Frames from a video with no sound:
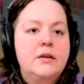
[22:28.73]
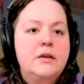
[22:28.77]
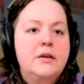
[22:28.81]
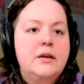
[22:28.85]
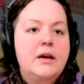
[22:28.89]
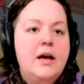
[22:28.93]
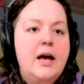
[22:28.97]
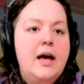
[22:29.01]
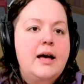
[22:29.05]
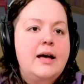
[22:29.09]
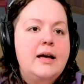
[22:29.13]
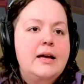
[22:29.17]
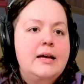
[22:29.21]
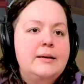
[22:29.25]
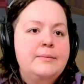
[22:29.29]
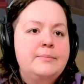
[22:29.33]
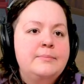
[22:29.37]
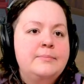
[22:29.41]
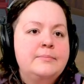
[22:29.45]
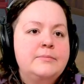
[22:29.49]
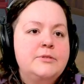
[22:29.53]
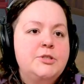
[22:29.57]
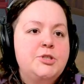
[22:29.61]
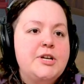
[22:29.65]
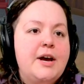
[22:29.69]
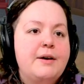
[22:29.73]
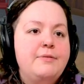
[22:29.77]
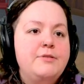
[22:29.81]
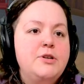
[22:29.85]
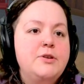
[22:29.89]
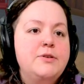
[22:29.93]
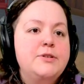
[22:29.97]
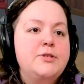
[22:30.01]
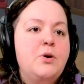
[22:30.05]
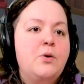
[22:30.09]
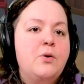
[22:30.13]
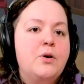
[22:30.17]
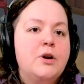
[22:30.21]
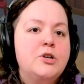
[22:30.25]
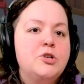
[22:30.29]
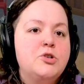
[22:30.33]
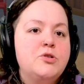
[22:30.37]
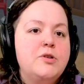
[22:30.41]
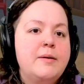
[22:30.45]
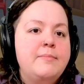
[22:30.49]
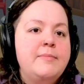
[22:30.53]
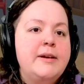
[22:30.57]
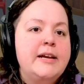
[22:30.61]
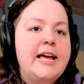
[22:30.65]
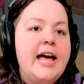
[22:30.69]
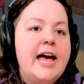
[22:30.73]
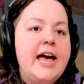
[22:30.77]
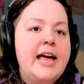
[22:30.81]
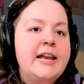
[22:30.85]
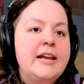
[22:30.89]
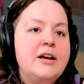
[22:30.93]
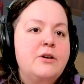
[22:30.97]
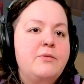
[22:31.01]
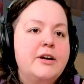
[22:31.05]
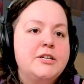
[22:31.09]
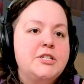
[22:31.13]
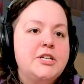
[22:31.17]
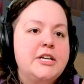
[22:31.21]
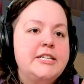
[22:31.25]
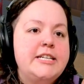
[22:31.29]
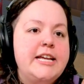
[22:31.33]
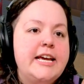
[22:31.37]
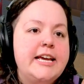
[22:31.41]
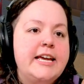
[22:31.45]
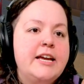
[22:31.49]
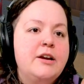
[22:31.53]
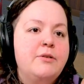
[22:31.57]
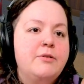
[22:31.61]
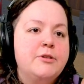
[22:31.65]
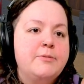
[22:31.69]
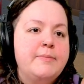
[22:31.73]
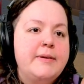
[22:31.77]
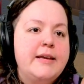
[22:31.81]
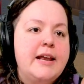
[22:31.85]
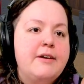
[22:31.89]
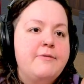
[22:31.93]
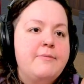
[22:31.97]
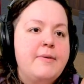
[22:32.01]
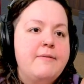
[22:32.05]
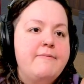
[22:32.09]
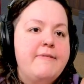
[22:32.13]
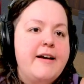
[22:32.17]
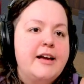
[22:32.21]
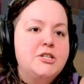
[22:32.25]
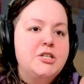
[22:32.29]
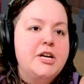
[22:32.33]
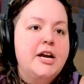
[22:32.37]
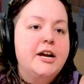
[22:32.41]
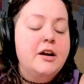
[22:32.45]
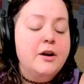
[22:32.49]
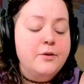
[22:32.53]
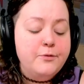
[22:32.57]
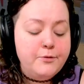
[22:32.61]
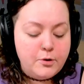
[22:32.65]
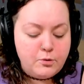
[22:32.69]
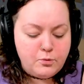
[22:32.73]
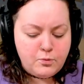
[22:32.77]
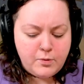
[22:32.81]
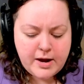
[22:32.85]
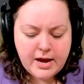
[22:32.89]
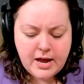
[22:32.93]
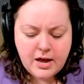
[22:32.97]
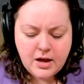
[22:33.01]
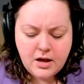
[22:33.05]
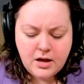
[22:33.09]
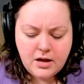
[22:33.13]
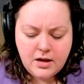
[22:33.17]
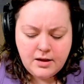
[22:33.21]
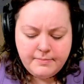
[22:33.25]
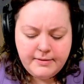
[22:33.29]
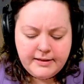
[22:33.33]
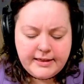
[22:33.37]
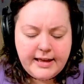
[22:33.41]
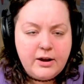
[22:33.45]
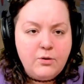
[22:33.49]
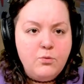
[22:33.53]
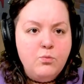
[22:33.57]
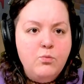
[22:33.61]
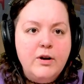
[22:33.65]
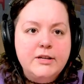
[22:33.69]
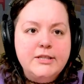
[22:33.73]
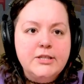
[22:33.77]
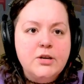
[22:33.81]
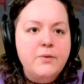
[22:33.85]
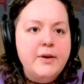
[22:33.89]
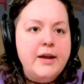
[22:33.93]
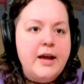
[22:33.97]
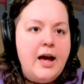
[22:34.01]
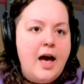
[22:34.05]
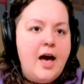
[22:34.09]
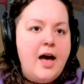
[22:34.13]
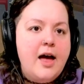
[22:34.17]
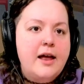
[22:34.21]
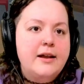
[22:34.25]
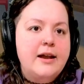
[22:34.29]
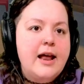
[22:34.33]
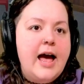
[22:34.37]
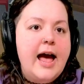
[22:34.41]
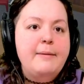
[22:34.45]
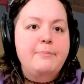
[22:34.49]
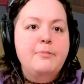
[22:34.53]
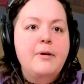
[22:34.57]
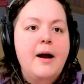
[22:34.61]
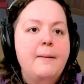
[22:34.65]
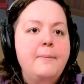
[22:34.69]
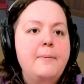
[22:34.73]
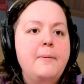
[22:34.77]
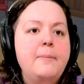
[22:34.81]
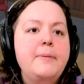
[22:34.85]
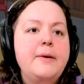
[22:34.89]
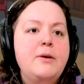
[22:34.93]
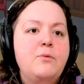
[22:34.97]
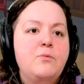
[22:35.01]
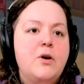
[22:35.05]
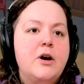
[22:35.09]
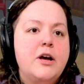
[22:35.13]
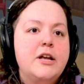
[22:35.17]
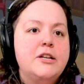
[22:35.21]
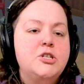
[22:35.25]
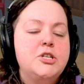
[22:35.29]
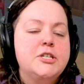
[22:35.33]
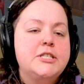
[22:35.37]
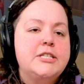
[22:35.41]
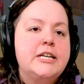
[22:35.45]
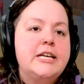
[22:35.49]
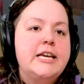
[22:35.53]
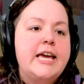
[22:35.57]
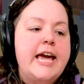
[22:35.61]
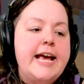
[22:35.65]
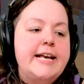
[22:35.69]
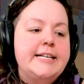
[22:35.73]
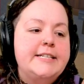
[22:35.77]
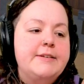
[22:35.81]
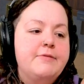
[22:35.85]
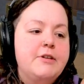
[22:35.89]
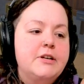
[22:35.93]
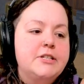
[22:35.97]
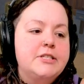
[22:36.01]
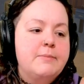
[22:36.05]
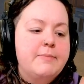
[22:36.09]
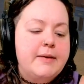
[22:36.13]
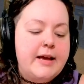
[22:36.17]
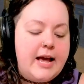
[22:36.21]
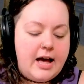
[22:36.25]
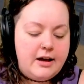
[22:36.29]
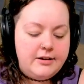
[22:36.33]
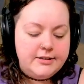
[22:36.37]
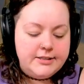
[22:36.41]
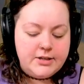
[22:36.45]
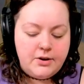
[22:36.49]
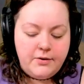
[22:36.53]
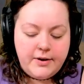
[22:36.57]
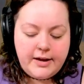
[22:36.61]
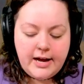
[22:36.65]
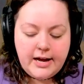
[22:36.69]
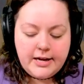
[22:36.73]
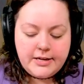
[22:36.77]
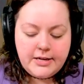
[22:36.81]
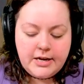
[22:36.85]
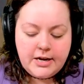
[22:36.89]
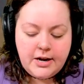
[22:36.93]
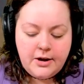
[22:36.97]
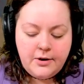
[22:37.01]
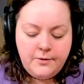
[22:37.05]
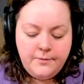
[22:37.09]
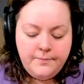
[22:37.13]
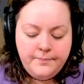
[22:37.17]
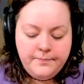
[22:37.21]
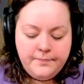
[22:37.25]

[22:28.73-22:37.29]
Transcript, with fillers: Um, Jeff to his horn trimmed again, questioning taking it with me to have my vet checker for real. be like, what's going on? I probably would just in case if there's something else going on, you know?